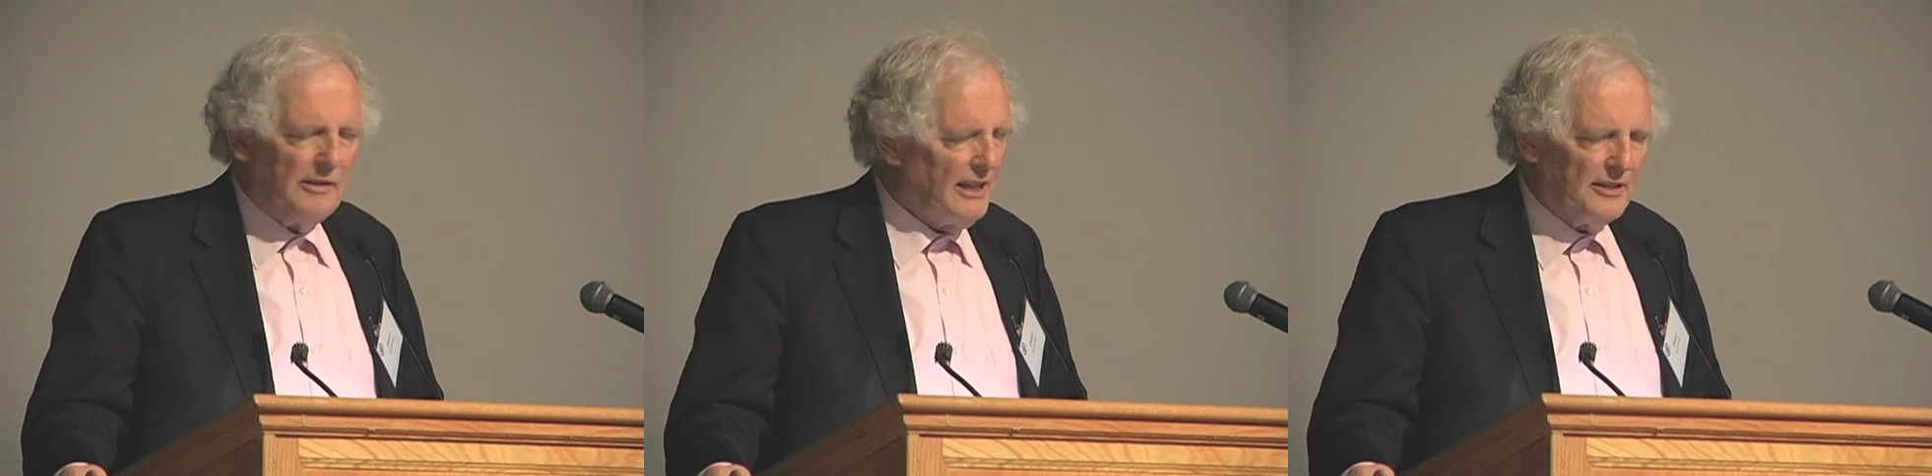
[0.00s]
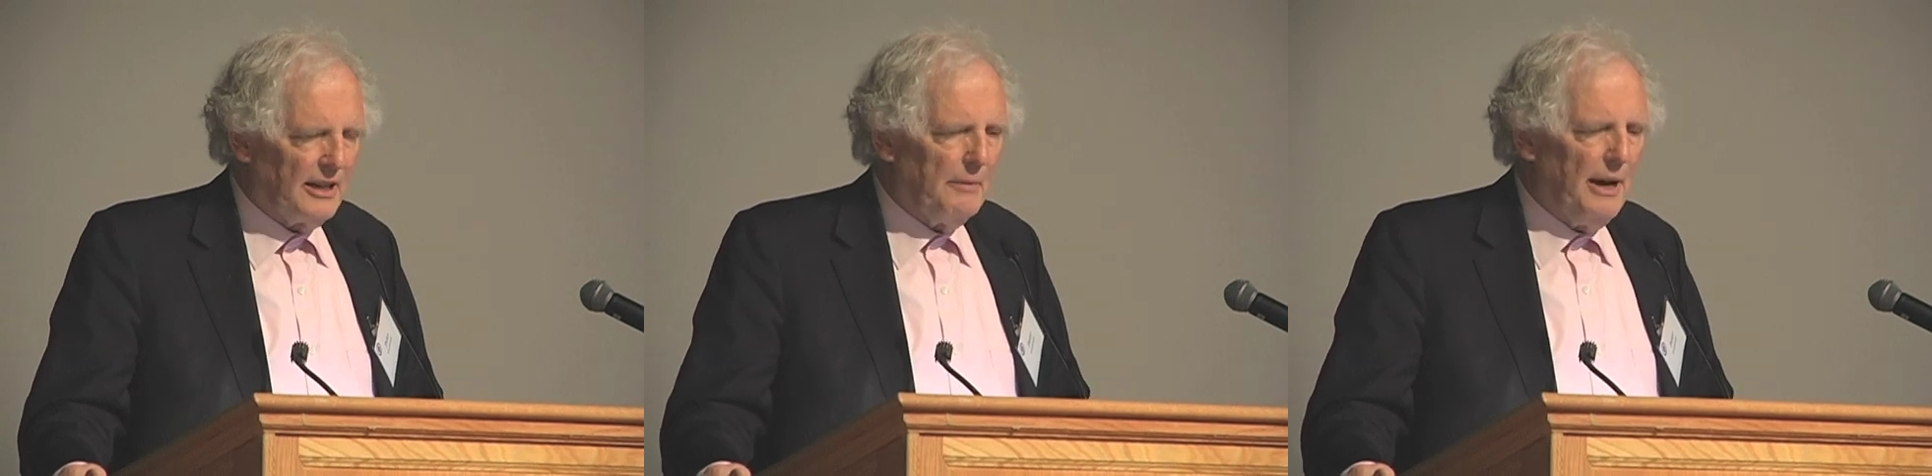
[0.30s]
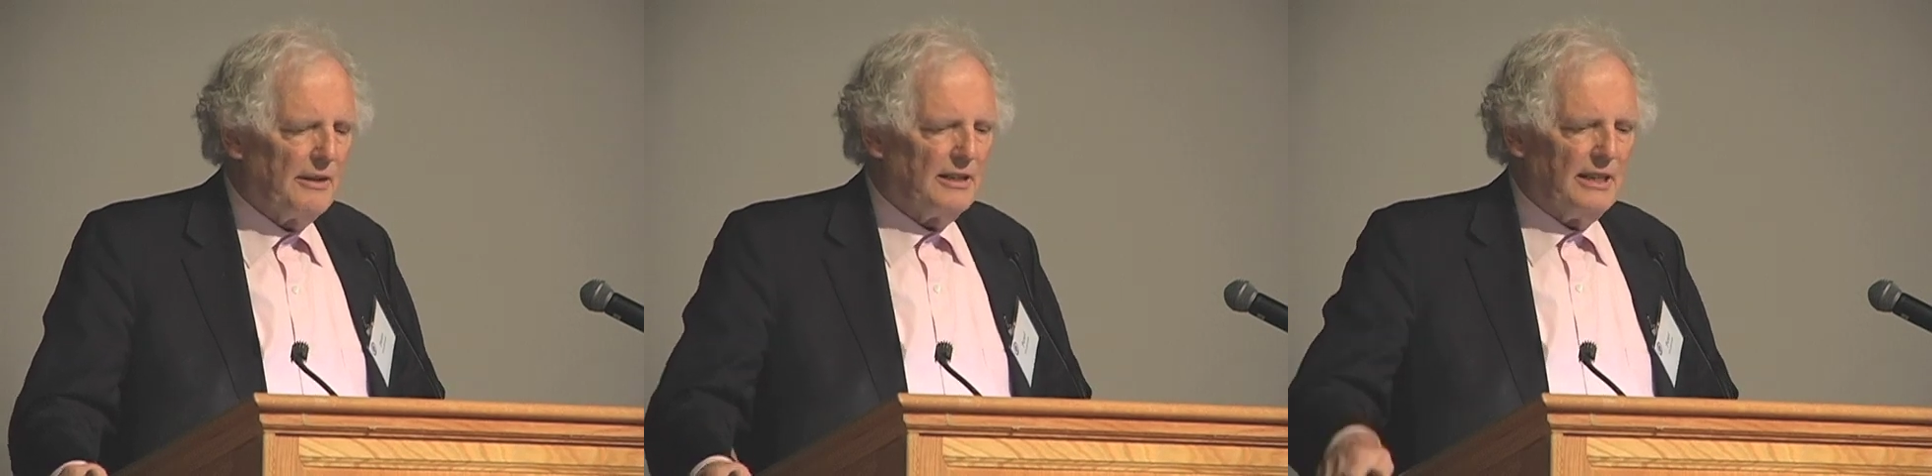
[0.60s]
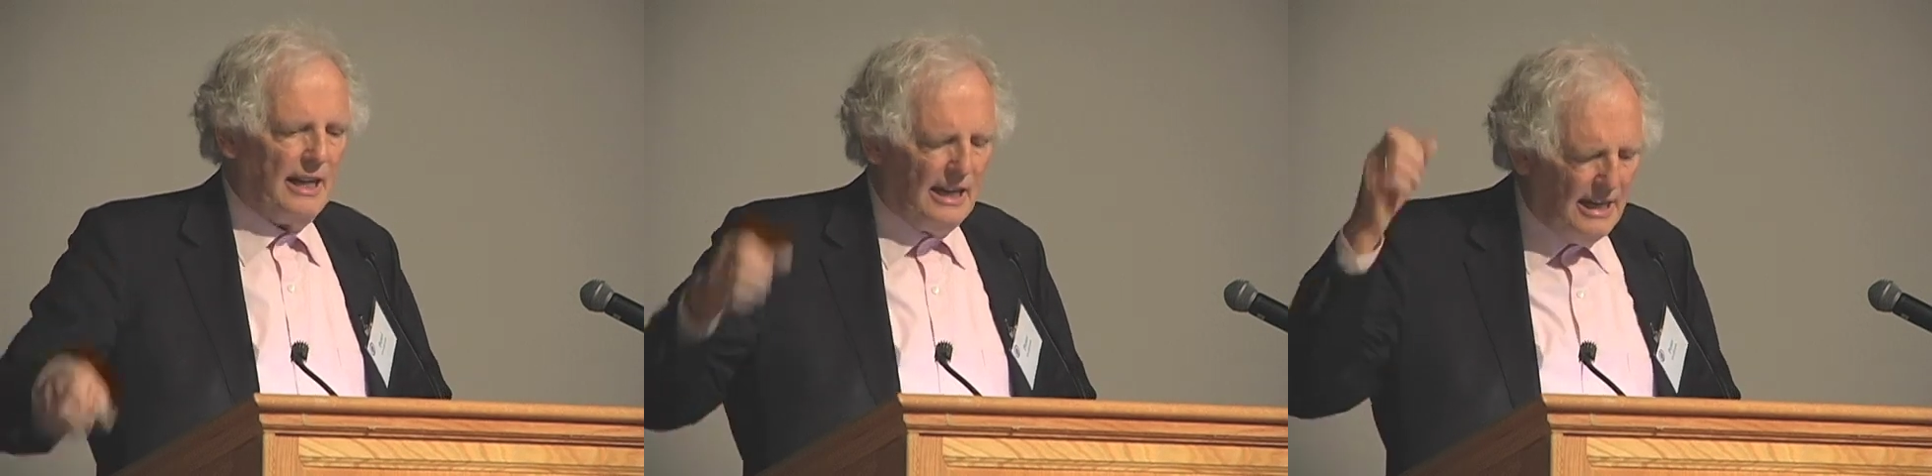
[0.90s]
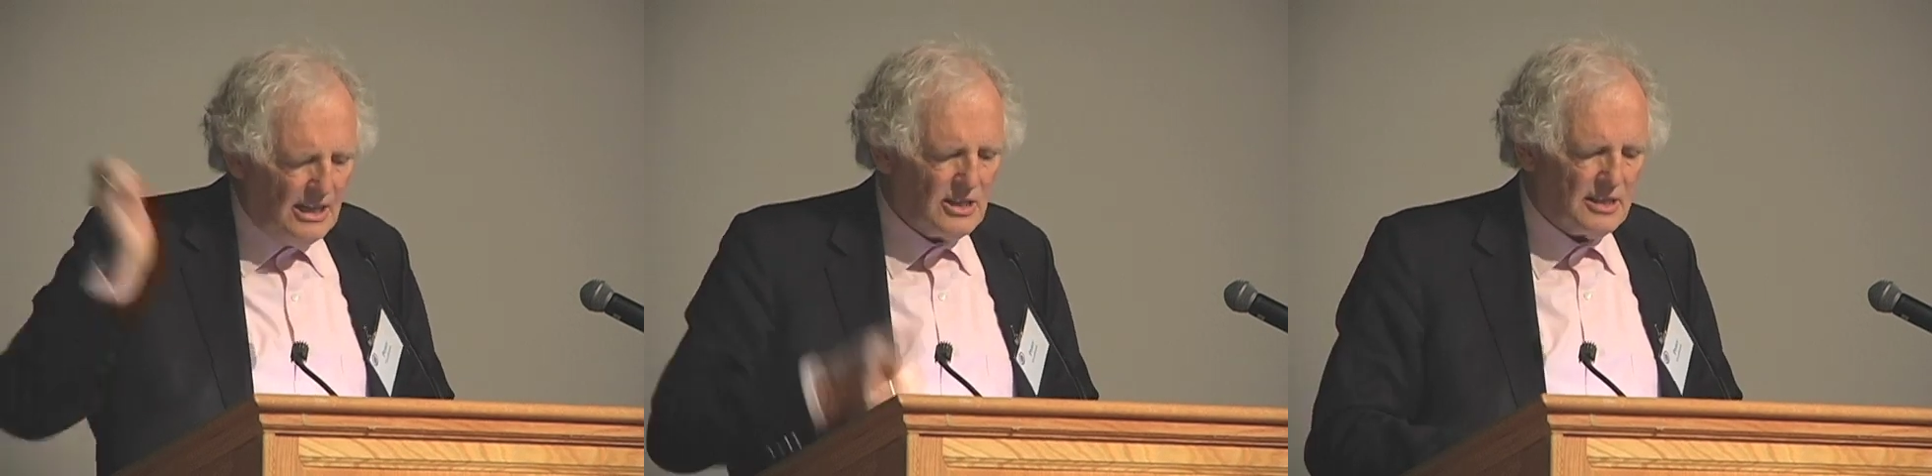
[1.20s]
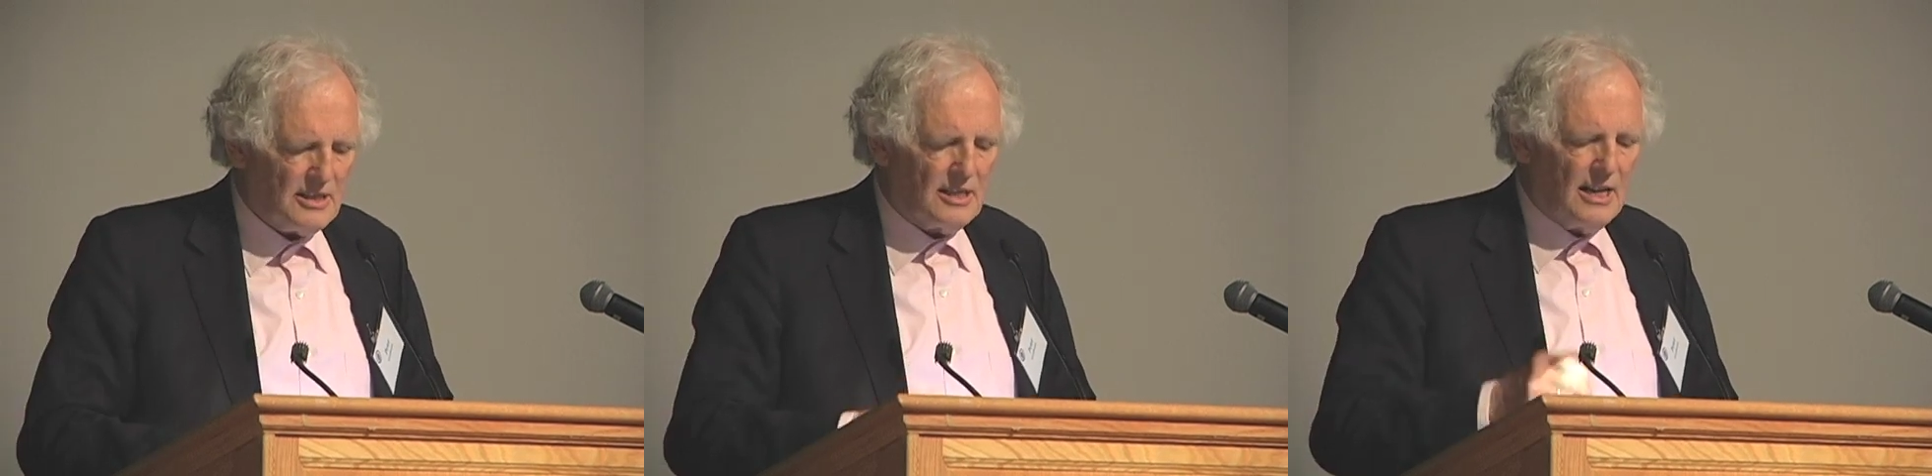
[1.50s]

anything about it. He just